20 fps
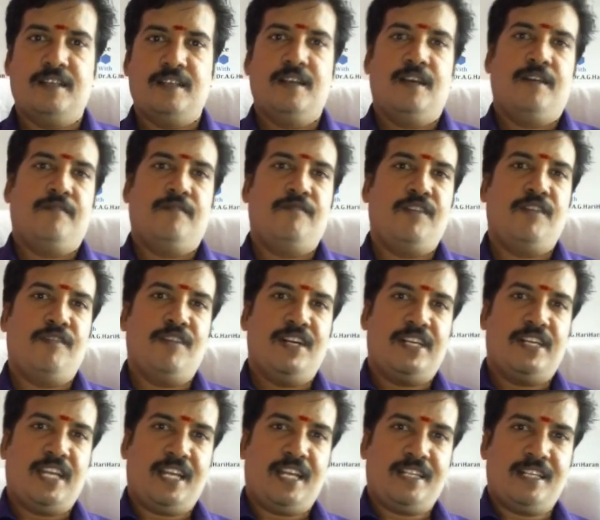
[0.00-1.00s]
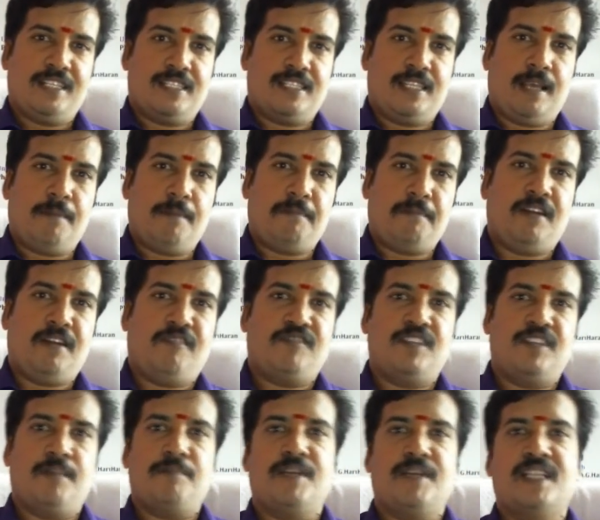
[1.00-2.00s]
we will take the sample of
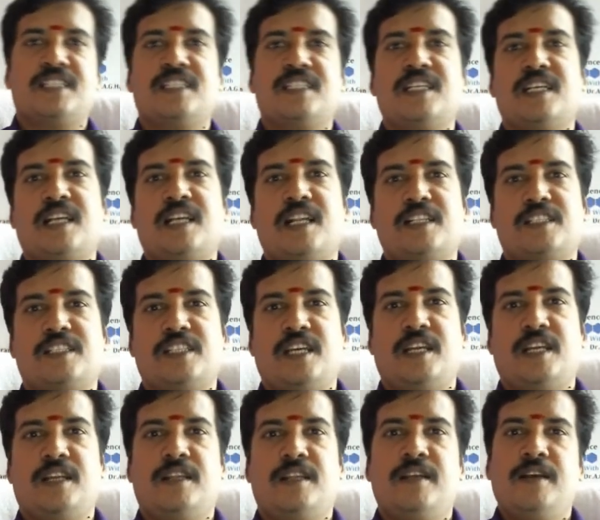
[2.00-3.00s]
the mixed culture,